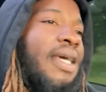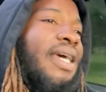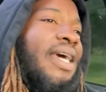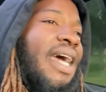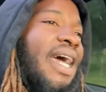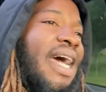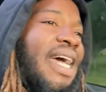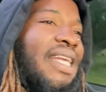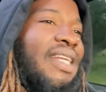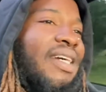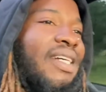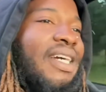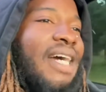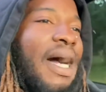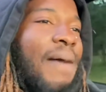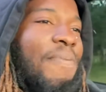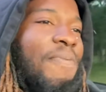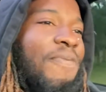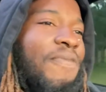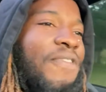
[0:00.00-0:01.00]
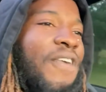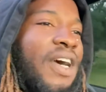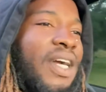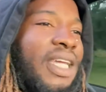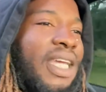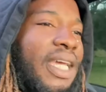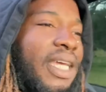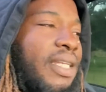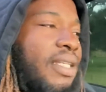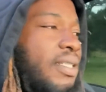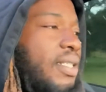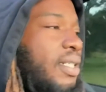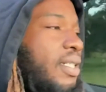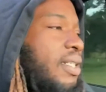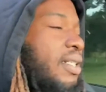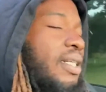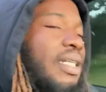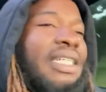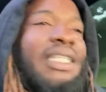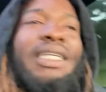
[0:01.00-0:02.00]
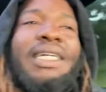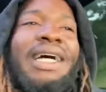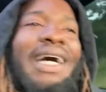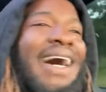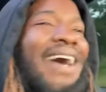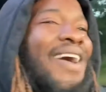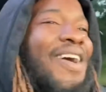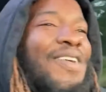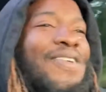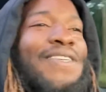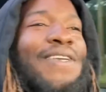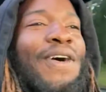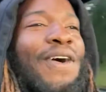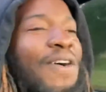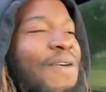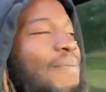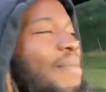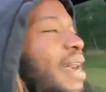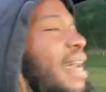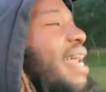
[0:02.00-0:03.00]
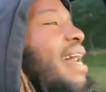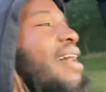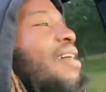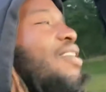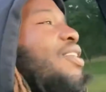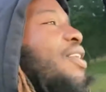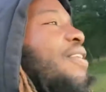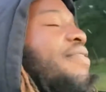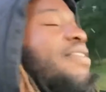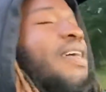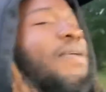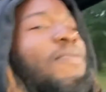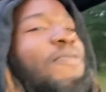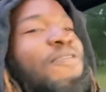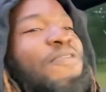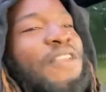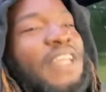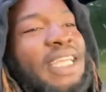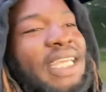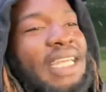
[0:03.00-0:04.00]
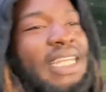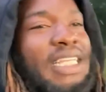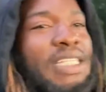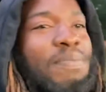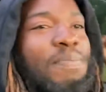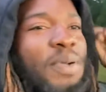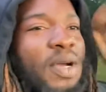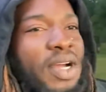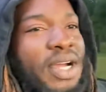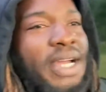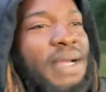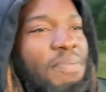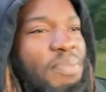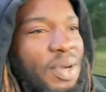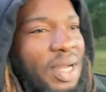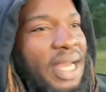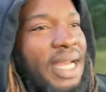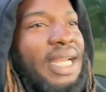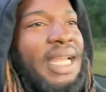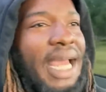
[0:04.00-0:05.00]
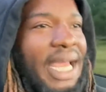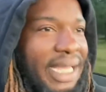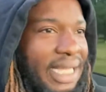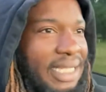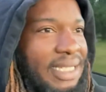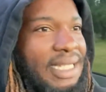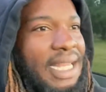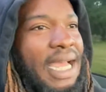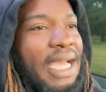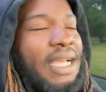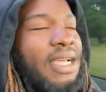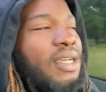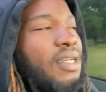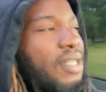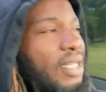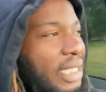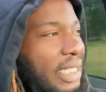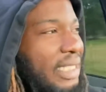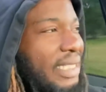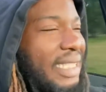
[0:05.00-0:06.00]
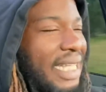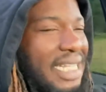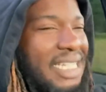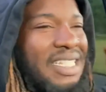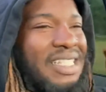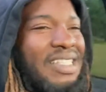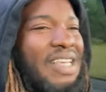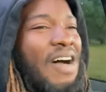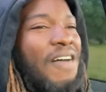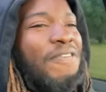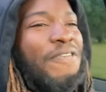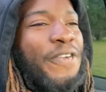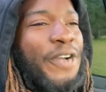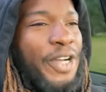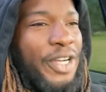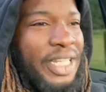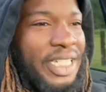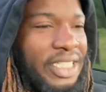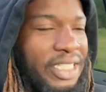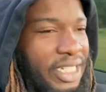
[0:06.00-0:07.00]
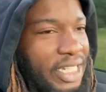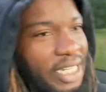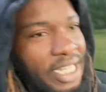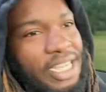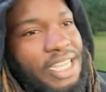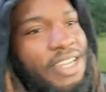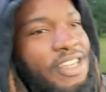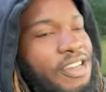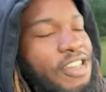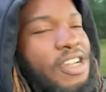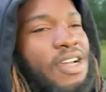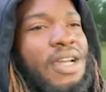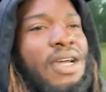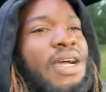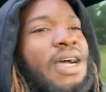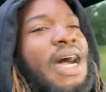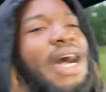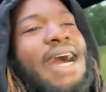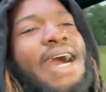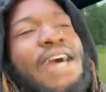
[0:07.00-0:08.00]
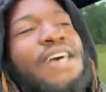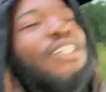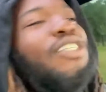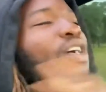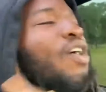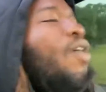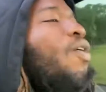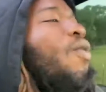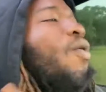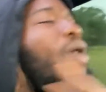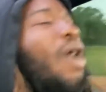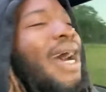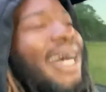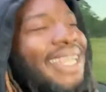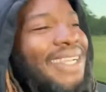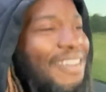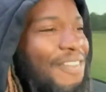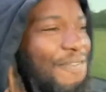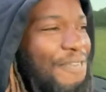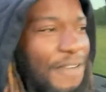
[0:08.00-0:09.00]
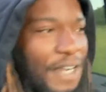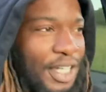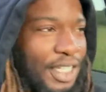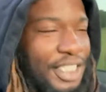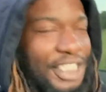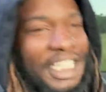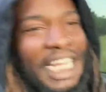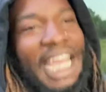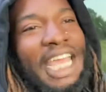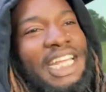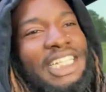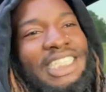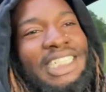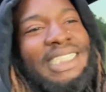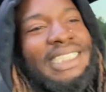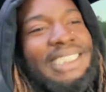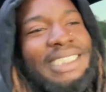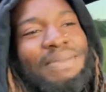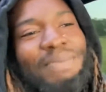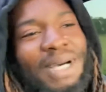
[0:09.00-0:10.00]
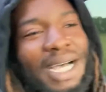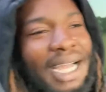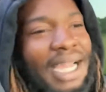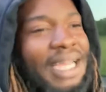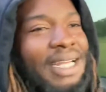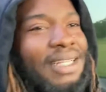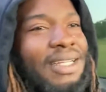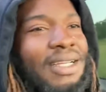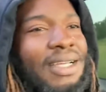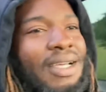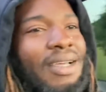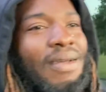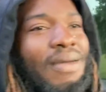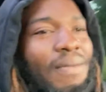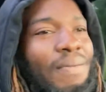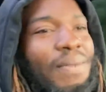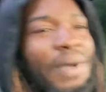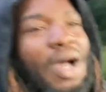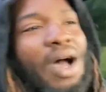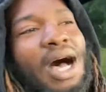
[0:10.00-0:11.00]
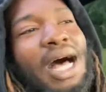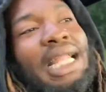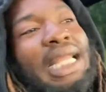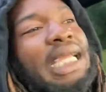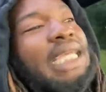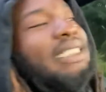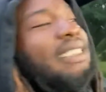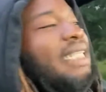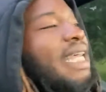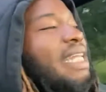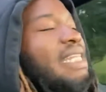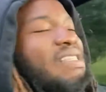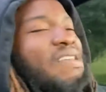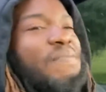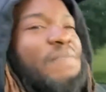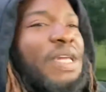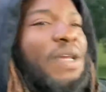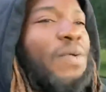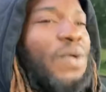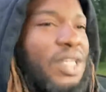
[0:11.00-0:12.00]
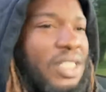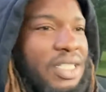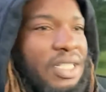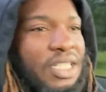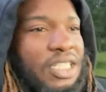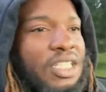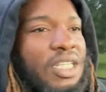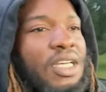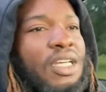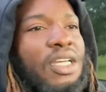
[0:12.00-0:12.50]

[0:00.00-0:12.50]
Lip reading: And the cop fucking, I don't know, man. I don't know if something flicking his brain, like he's like, he said software engineer. I don't know what the fuck changed in his mind, but all he said to me was just